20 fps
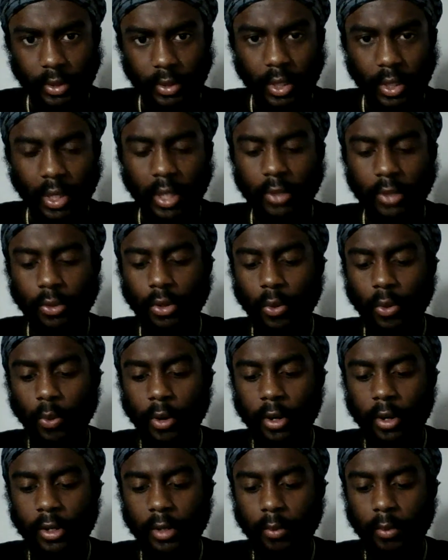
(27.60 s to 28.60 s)
and do the work
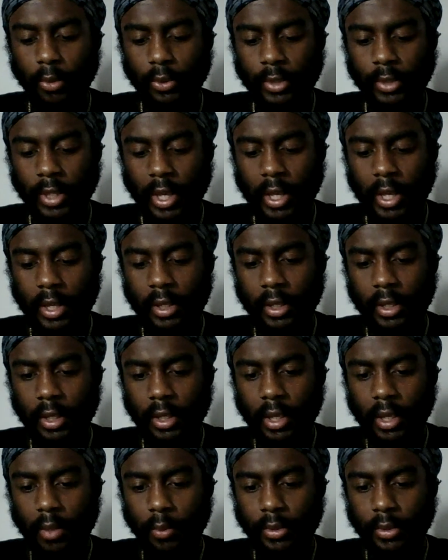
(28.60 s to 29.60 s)
of the Most High,
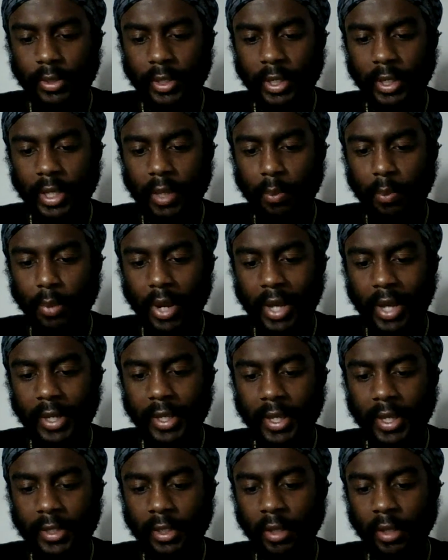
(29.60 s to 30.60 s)
presenting your body
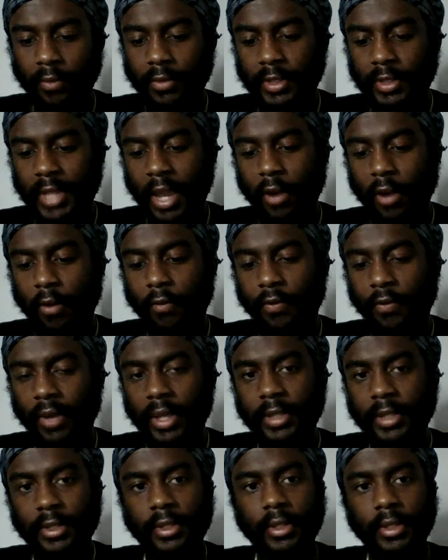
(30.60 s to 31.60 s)
as a living
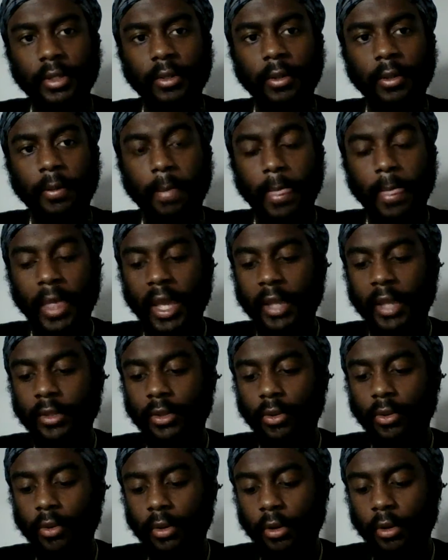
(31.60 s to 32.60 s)
sacrifice and
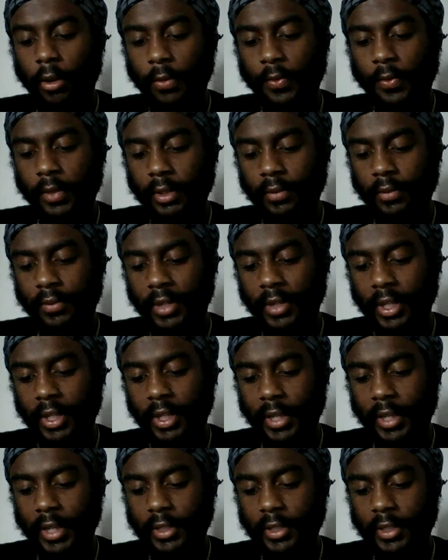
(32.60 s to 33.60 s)
doing all things for the
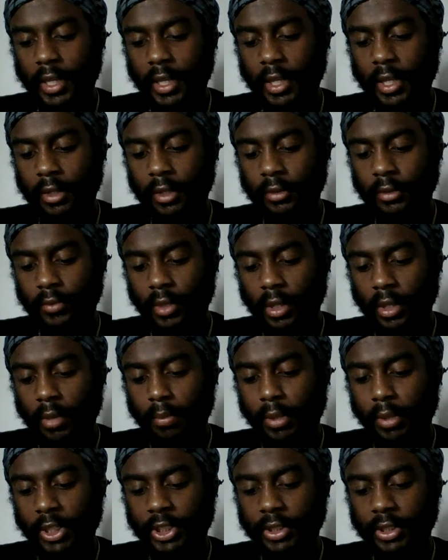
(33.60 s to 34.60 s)
elect's sake,
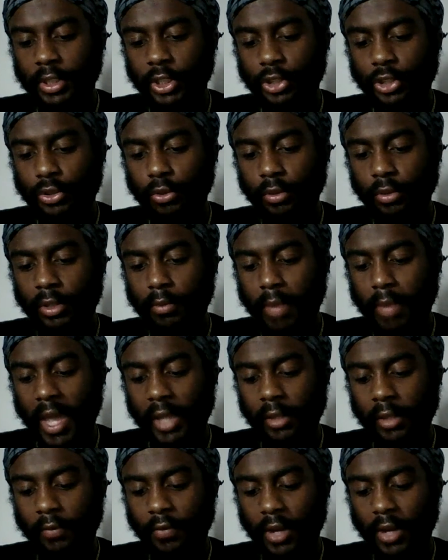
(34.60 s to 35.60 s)
pushing this truth and
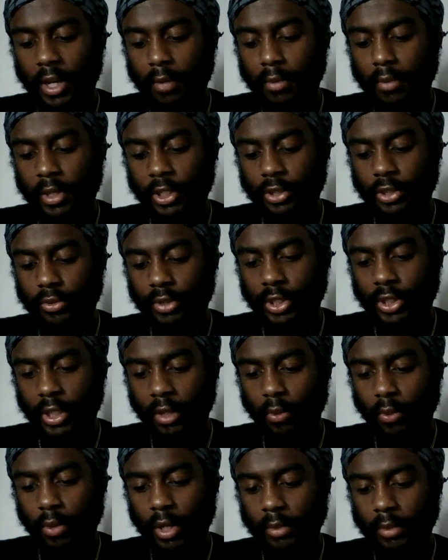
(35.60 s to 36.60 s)
magnifying the ministry.
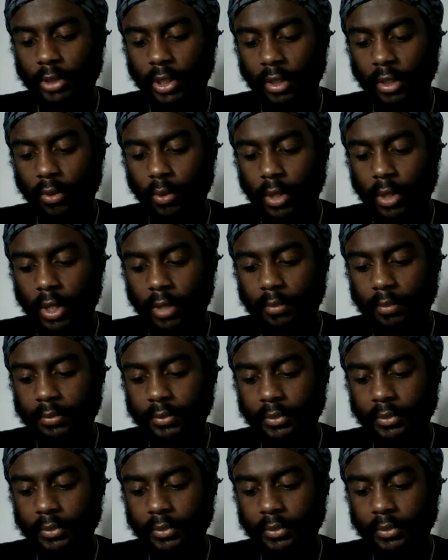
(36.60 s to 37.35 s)
Shalom, shalom.